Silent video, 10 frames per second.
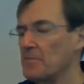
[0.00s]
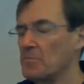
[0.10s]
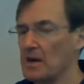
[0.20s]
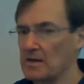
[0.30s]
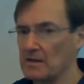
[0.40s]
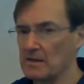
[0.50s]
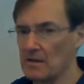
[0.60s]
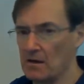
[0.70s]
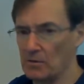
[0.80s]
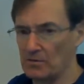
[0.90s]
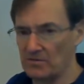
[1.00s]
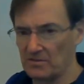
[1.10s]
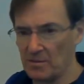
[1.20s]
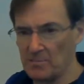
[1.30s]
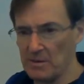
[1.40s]
But,
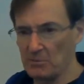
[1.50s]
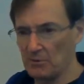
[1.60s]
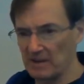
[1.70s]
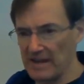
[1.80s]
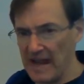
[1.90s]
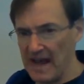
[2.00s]
some people really